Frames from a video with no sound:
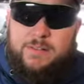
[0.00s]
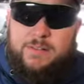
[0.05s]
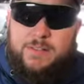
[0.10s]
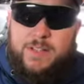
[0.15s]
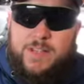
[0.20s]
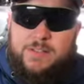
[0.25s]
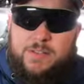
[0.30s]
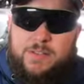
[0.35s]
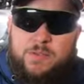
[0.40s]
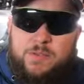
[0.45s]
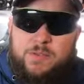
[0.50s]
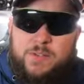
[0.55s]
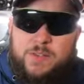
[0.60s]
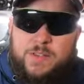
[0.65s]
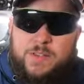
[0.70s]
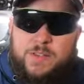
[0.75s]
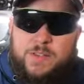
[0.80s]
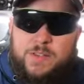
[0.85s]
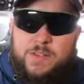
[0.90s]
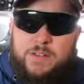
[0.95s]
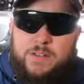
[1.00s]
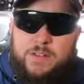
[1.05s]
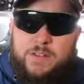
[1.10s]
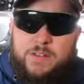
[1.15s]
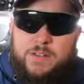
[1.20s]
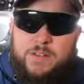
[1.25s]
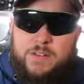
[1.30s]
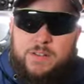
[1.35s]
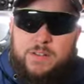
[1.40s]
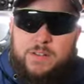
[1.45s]
You guys know the rules?
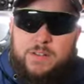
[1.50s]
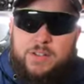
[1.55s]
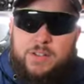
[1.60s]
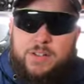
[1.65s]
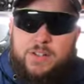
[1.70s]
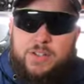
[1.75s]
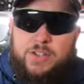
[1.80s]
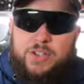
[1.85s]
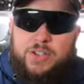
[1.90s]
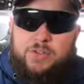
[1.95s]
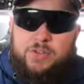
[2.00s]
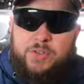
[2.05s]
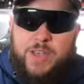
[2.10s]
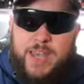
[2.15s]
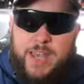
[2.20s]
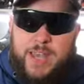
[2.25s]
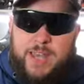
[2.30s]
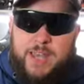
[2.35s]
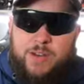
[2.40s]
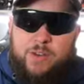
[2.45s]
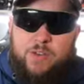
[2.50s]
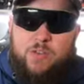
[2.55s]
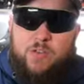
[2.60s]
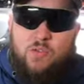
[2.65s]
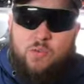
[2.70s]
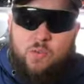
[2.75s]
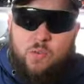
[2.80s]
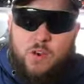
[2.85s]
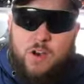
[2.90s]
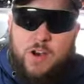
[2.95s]
You get
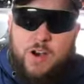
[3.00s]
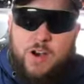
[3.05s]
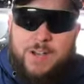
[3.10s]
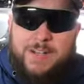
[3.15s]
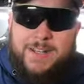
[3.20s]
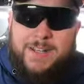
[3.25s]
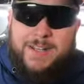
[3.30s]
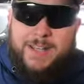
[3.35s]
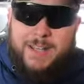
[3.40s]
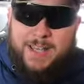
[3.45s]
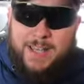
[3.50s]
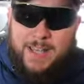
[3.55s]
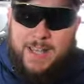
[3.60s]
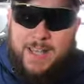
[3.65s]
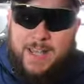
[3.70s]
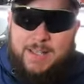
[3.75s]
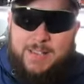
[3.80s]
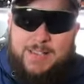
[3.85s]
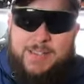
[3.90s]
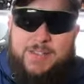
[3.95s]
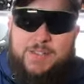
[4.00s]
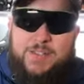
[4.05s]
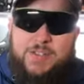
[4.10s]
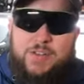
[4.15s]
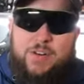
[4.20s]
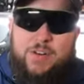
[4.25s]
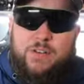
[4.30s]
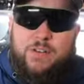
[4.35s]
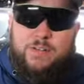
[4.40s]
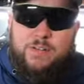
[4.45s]
one guess. It is
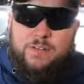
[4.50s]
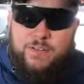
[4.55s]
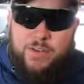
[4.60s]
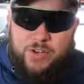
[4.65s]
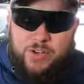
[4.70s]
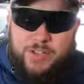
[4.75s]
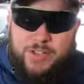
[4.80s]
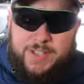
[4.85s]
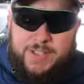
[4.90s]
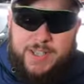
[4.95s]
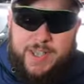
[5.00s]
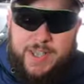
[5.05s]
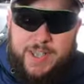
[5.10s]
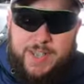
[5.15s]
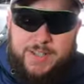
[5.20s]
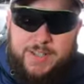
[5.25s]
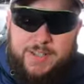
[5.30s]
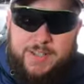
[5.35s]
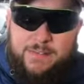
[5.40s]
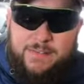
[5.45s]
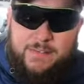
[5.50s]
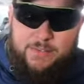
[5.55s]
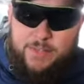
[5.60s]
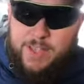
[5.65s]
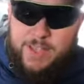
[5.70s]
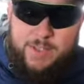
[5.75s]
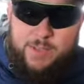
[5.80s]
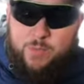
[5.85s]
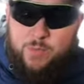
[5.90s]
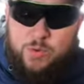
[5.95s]
your first guess. If you
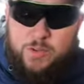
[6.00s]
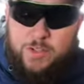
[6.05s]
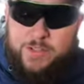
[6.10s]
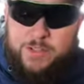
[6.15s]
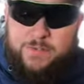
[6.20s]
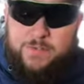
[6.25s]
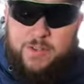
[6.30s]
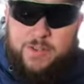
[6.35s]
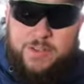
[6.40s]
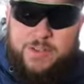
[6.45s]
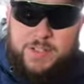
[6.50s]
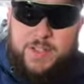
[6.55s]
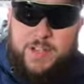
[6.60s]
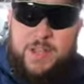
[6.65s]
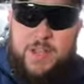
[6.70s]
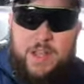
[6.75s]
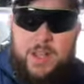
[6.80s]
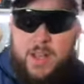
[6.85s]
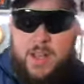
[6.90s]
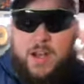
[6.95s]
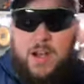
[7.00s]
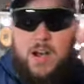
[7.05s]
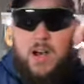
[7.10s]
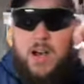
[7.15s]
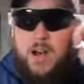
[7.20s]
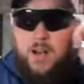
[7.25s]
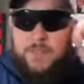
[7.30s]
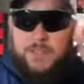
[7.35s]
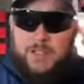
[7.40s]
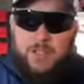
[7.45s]
guess more, it's your first.
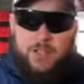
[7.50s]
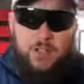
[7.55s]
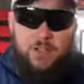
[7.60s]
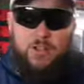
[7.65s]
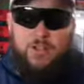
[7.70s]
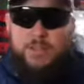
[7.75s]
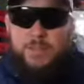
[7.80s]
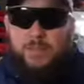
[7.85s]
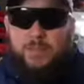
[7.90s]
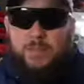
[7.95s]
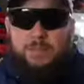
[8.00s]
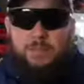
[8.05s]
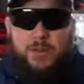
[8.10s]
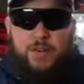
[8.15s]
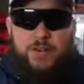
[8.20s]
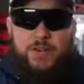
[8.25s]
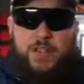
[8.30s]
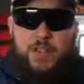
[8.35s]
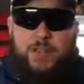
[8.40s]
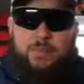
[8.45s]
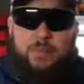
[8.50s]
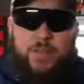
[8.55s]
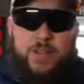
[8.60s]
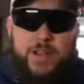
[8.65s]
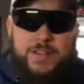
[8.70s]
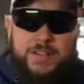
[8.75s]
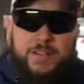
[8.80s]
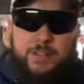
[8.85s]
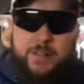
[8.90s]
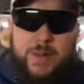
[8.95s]
It's the closest person,
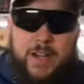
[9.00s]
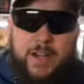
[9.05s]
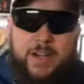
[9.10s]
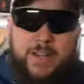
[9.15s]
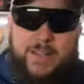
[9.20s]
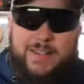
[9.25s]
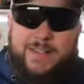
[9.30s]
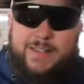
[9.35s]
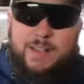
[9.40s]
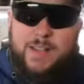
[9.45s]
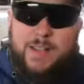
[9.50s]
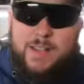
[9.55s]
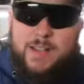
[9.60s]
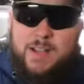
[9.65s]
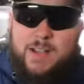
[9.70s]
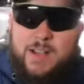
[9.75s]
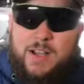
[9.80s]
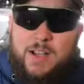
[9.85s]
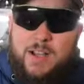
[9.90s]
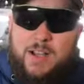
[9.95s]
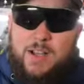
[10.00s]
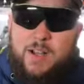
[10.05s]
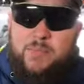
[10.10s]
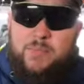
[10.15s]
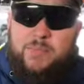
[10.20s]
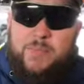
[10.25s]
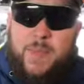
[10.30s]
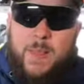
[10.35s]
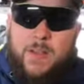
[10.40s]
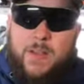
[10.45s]
plus or minus.
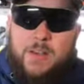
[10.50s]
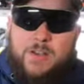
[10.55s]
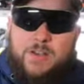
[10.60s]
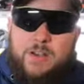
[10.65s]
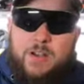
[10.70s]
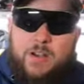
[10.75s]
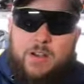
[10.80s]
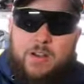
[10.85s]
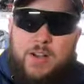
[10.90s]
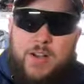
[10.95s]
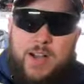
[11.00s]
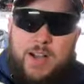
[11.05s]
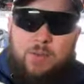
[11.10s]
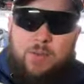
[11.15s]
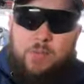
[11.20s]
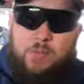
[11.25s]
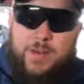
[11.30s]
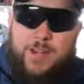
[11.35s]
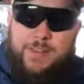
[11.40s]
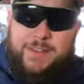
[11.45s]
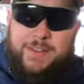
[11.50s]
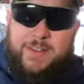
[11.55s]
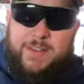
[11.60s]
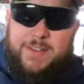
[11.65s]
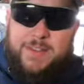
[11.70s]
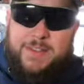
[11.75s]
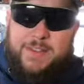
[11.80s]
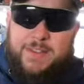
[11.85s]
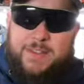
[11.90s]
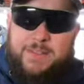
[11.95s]
So I will break
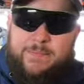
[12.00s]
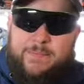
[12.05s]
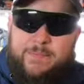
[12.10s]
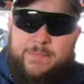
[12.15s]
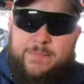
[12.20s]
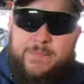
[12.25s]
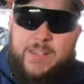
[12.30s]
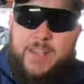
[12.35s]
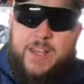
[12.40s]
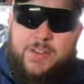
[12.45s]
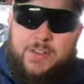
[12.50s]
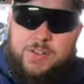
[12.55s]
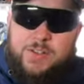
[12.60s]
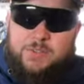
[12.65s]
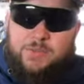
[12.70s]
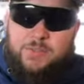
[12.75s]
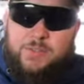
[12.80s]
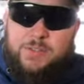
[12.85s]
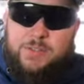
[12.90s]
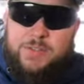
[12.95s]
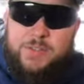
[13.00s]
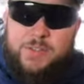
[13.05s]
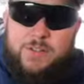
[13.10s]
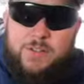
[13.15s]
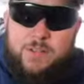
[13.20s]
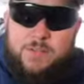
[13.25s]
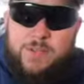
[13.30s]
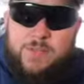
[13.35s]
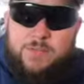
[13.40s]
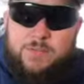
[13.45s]
this. Yeah, there's rules. There's
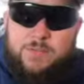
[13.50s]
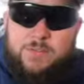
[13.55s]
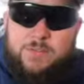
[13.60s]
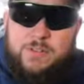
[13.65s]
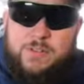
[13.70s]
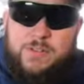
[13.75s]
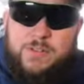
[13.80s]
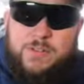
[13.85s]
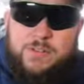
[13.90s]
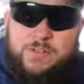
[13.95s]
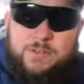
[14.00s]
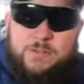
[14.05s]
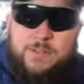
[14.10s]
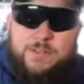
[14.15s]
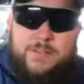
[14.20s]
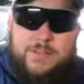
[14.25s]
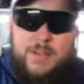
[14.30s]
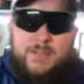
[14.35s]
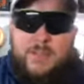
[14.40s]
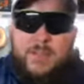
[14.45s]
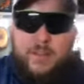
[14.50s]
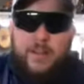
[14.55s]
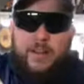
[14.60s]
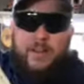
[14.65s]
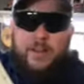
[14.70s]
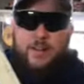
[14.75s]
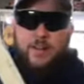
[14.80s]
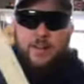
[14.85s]
always rules. There's rules for everything.